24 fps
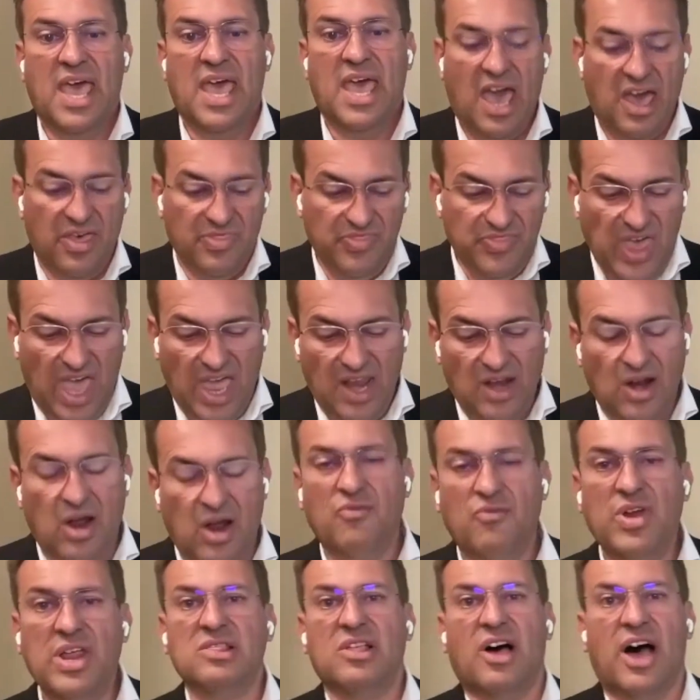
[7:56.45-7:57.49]
And then I
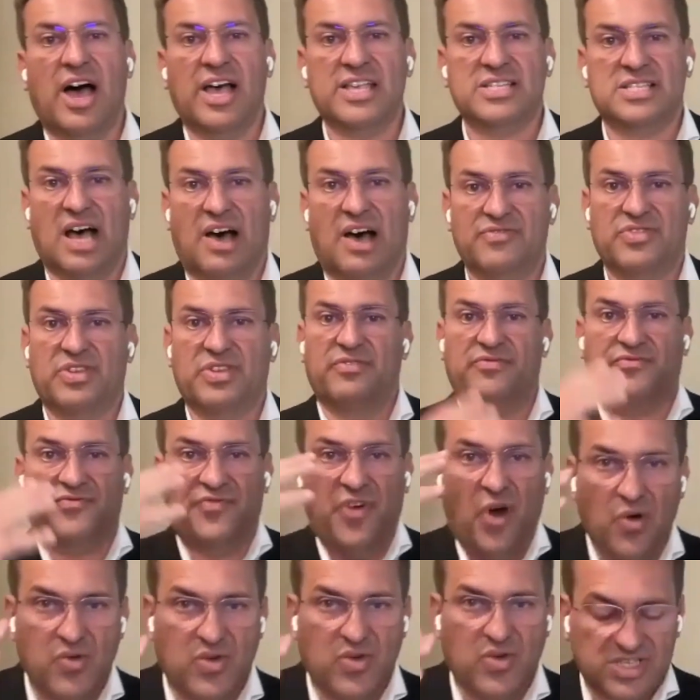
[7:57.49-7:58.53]
realized, after
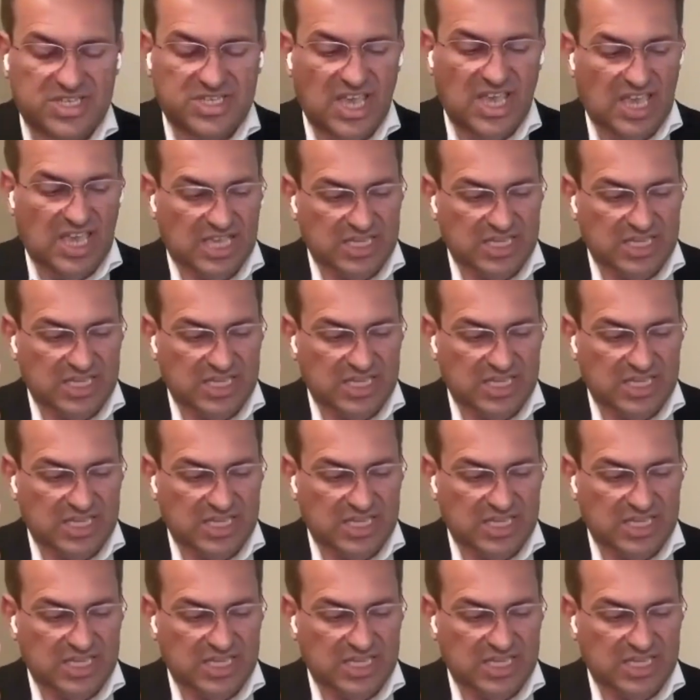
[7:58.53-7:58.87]
focusing